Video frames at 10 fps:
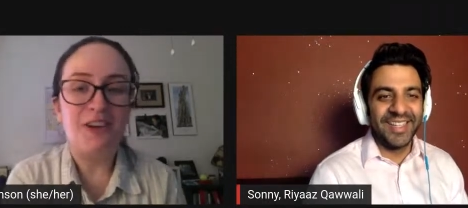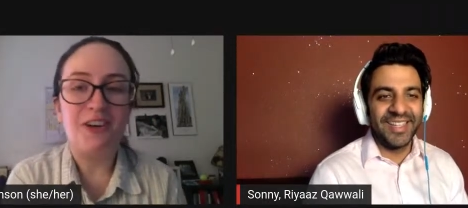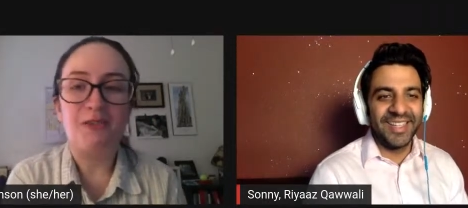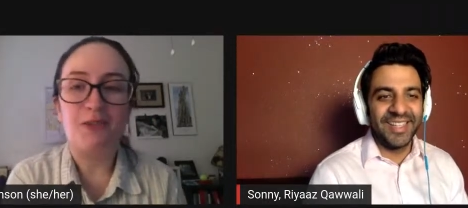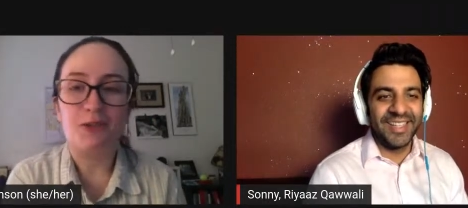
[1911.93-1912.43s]

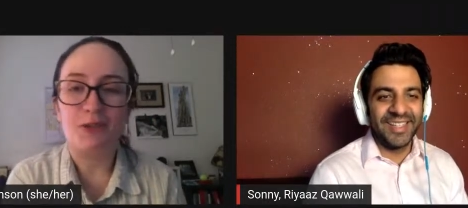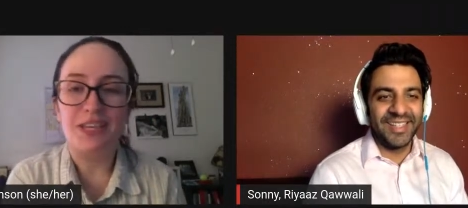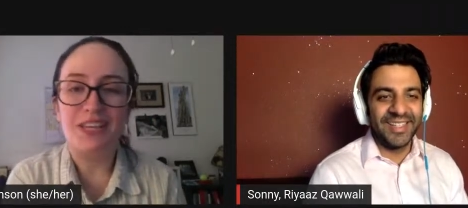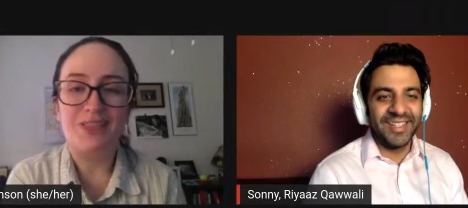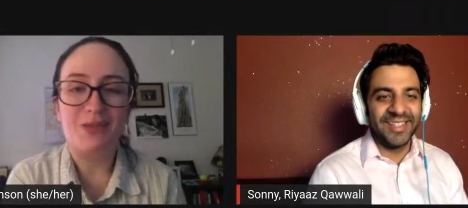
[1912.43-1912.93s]
Speaker 1: for, for
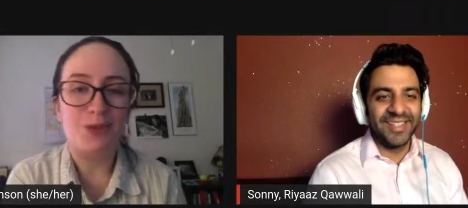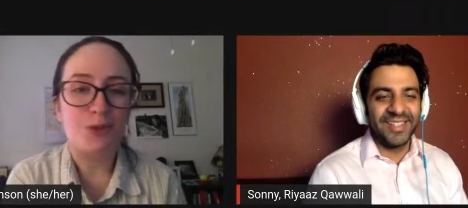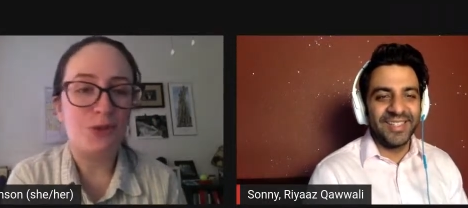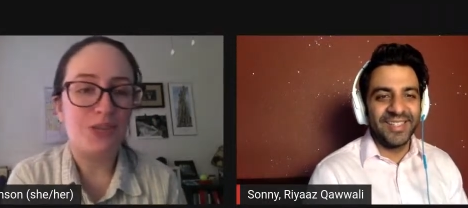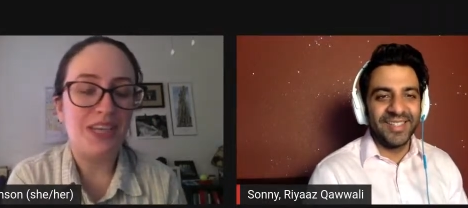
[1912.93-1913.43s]
joining us
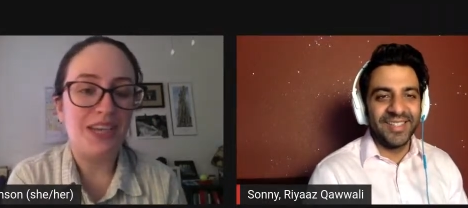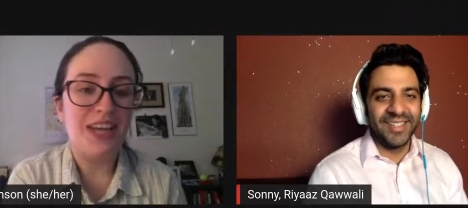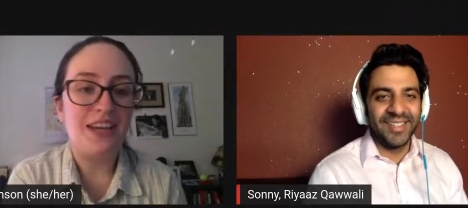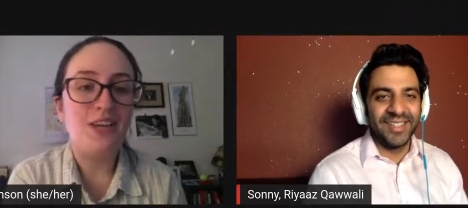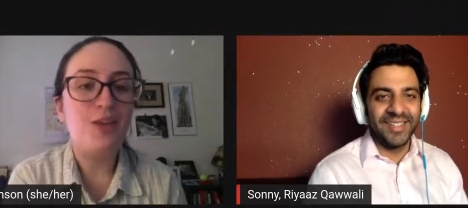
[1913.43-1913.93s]
virtually,
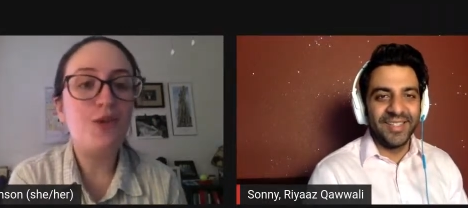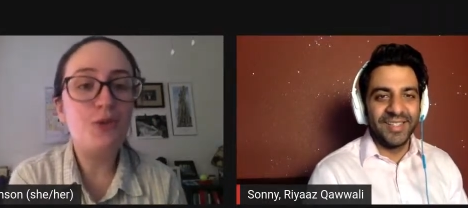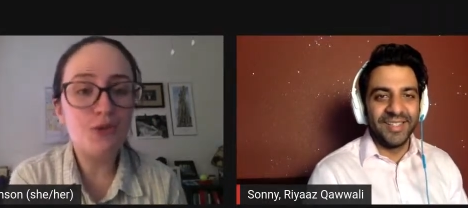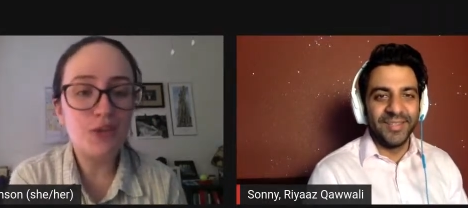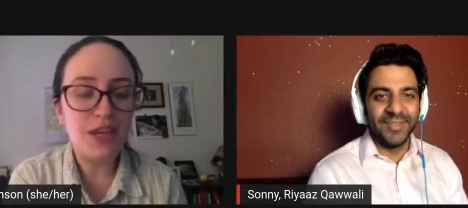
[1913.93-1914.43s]
and a
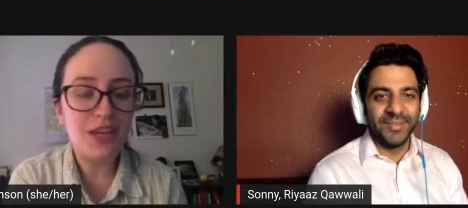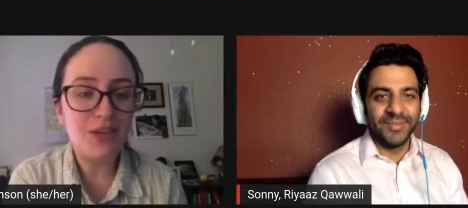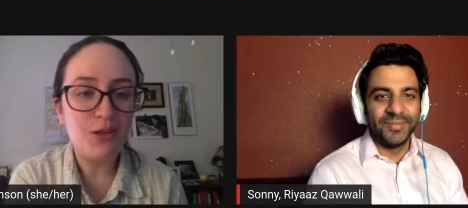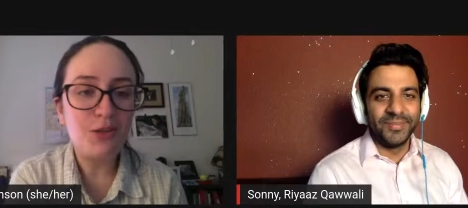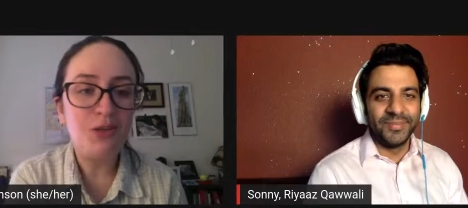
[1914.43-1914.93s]
huge
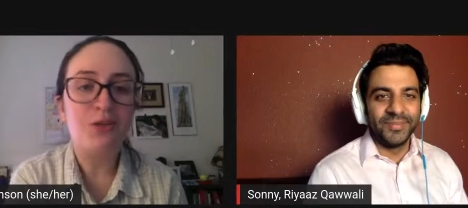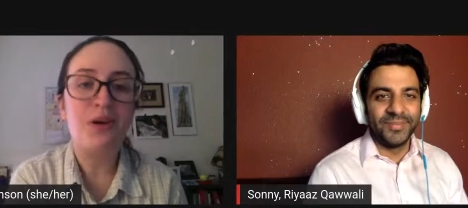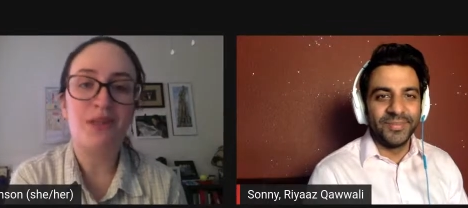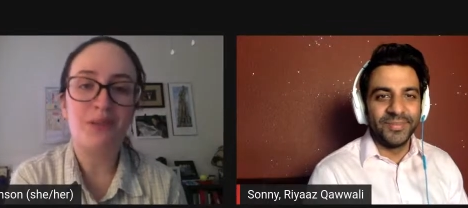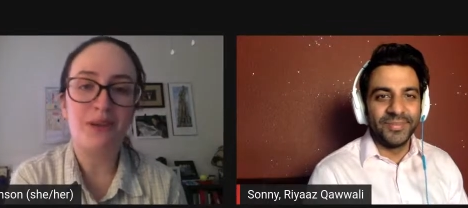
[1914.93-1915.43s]
thank you to
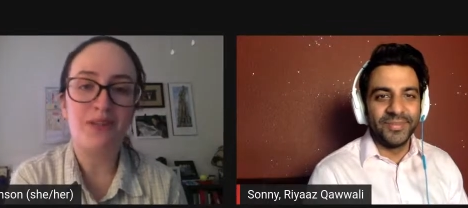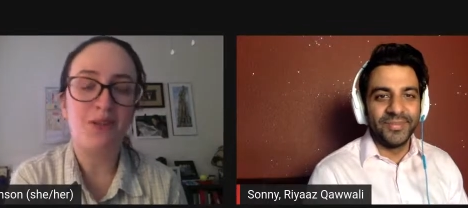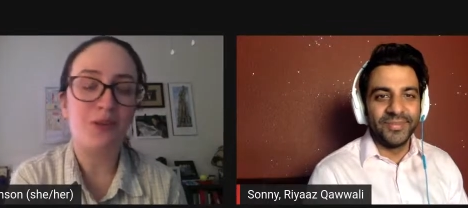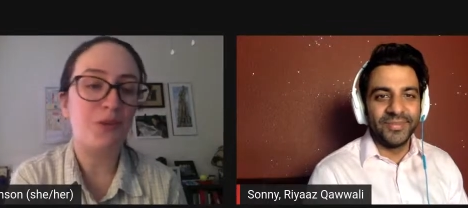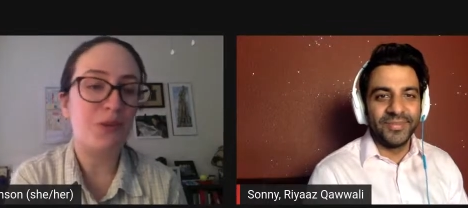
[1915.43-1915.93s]
our
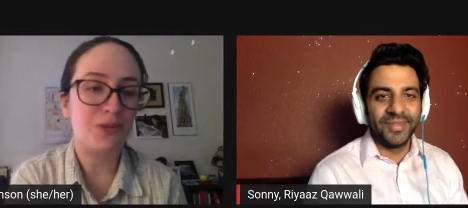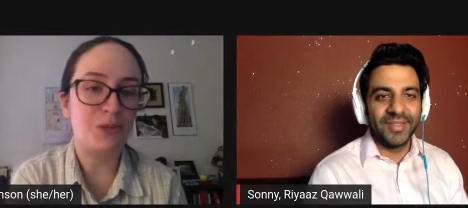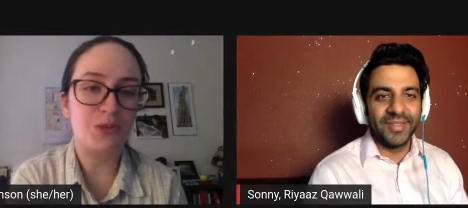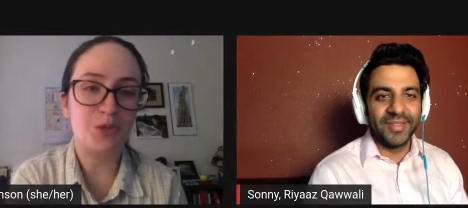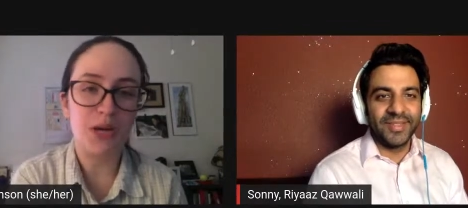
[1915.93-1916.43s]
sponsor,
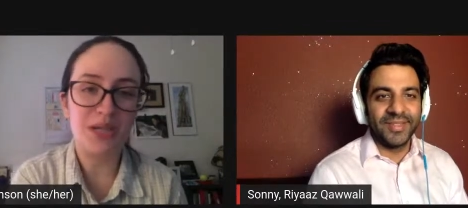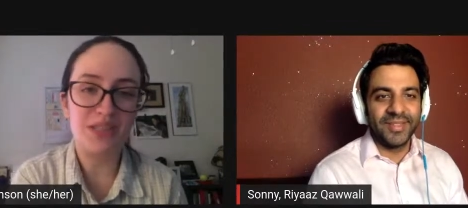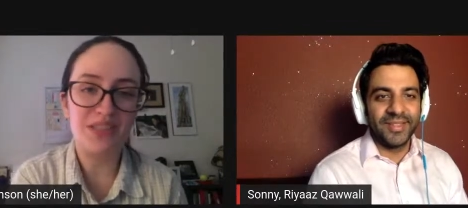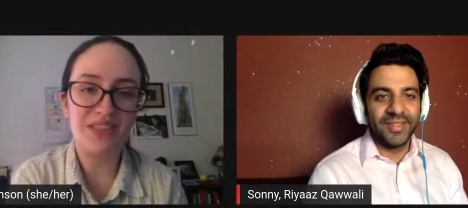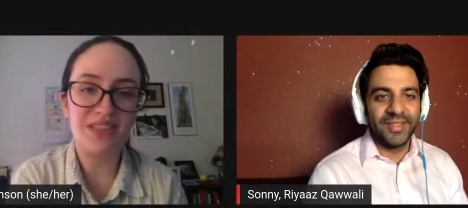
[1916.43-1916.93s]
Westwood
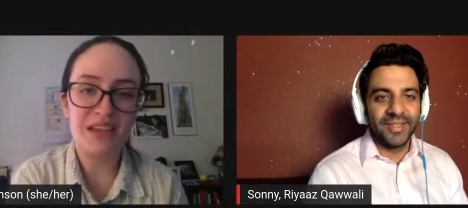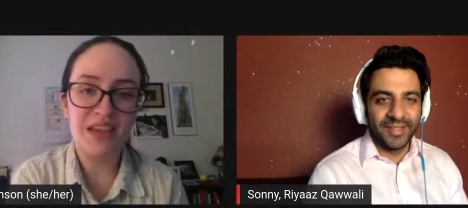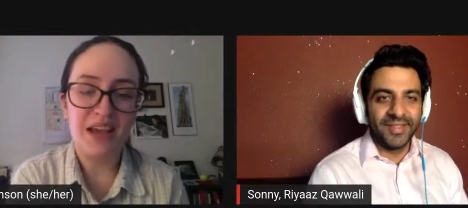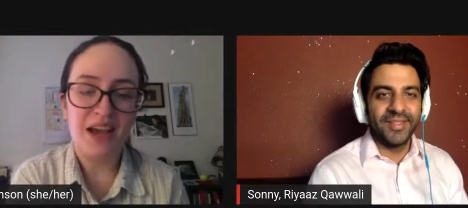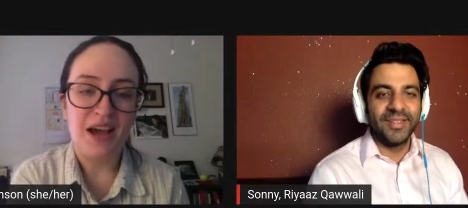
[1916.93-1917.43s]
Trust.
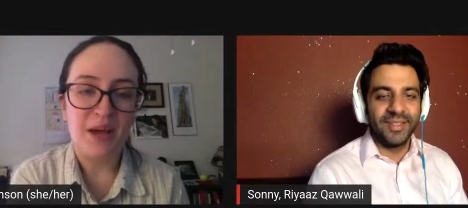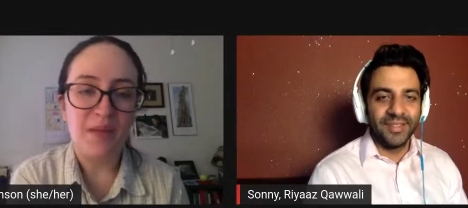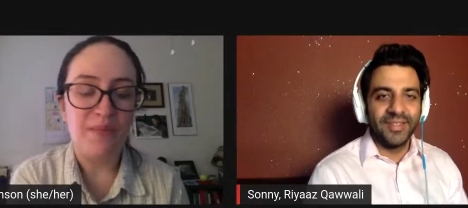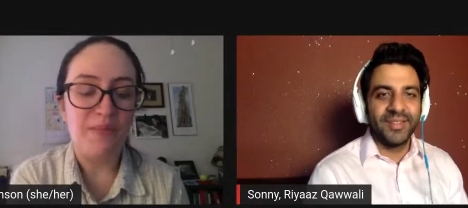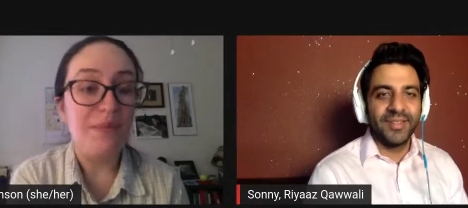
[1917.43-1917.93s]

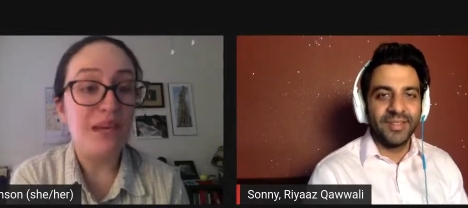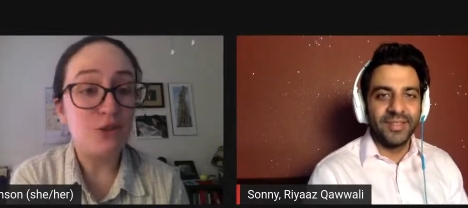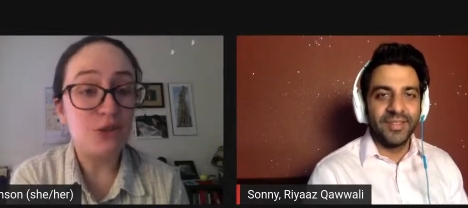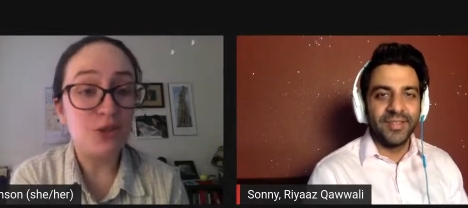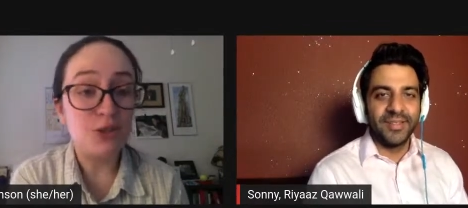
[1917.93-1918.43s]
Um, make
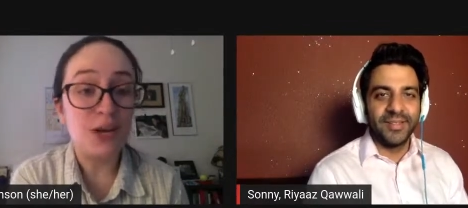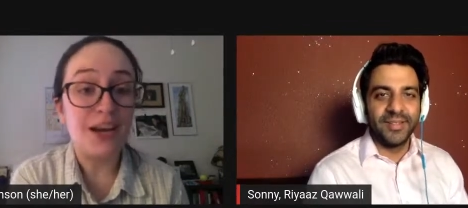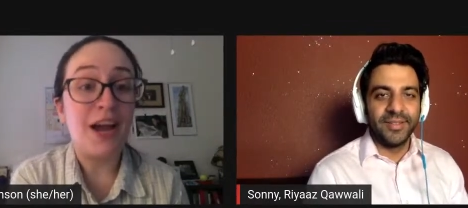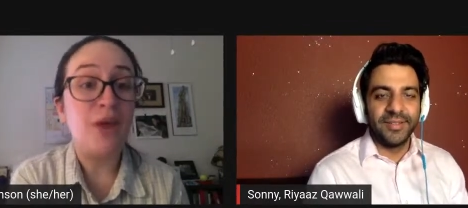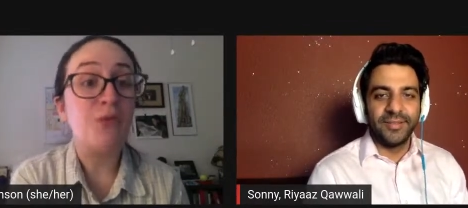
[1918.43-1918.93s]
sure to check
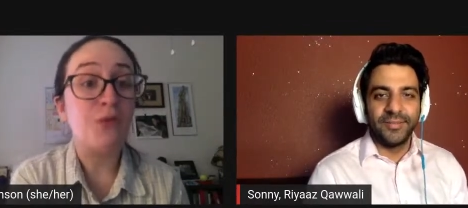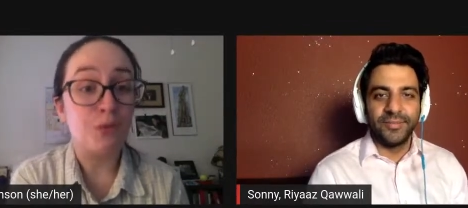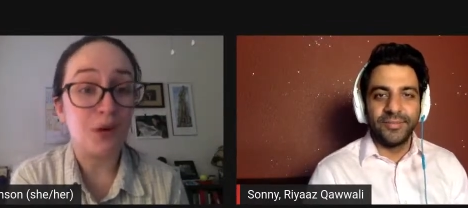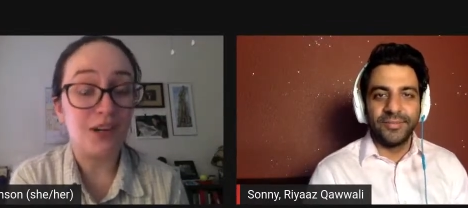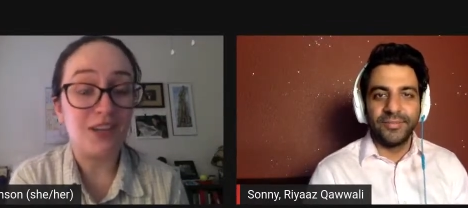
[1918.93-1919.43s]
out the
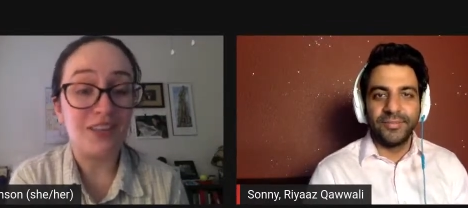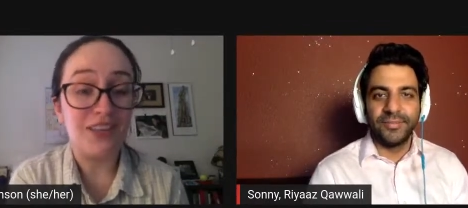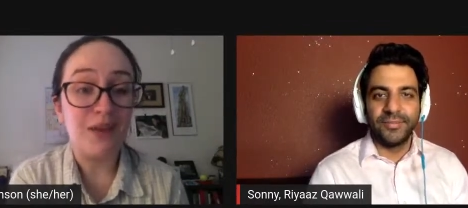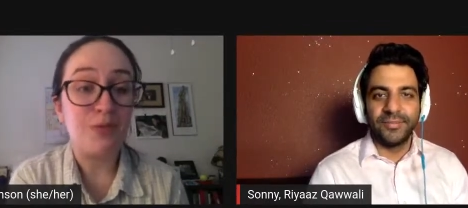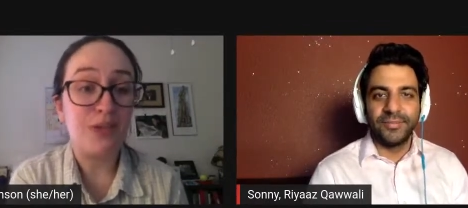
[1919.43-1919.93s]
work that